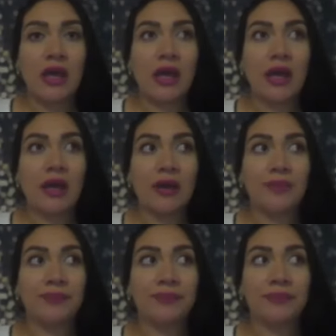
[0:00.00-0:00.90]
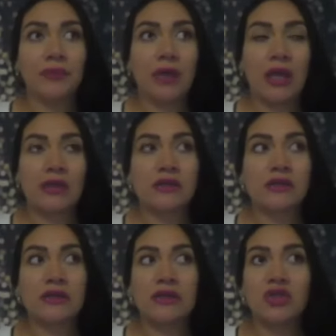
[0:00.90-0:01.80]
um,
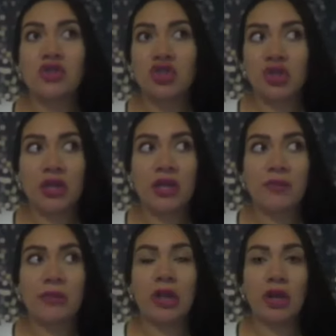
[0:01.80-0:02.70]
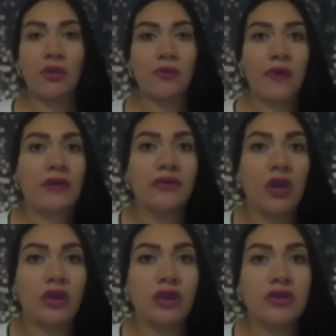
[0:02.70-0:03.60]
it's usually below
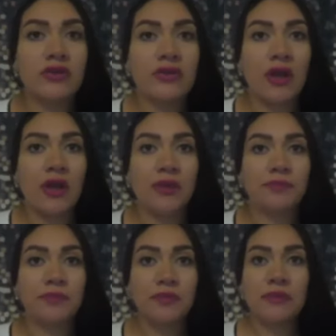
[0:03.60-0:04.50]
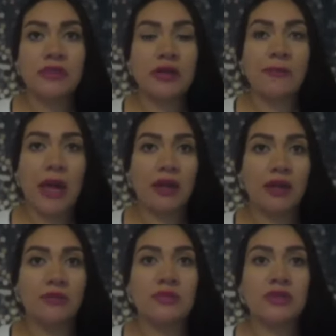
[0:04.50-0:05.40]
$5. Um, some
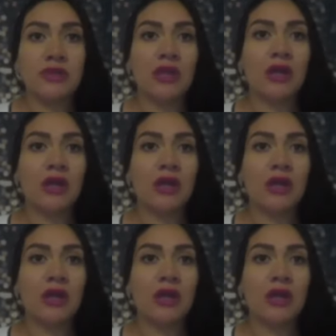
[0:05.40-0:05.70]
items